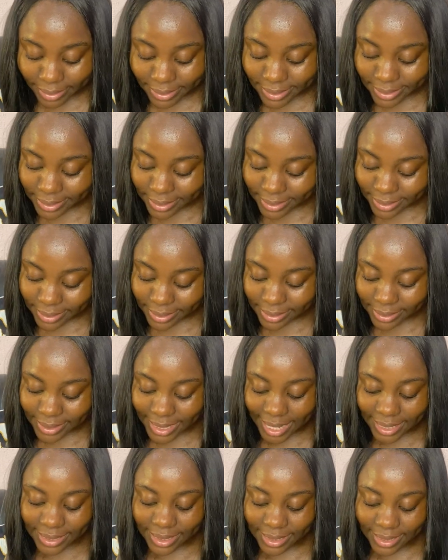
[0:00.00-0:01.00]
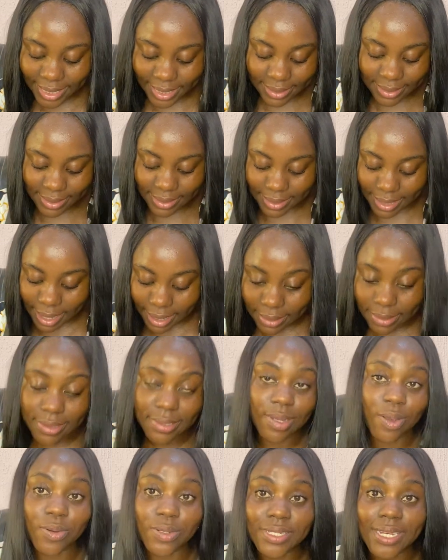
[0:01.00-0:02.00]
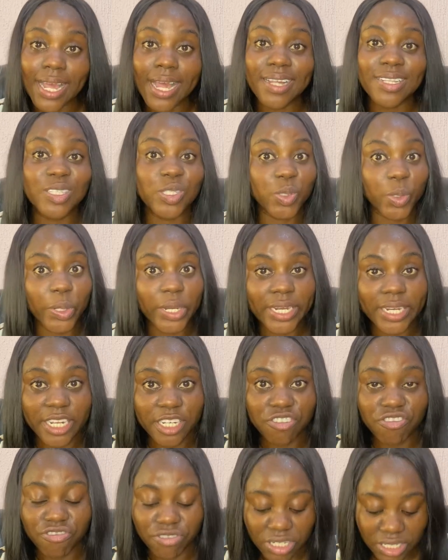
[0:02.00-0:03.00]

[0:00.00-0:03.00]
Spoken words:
So I think that's that on that toiletry.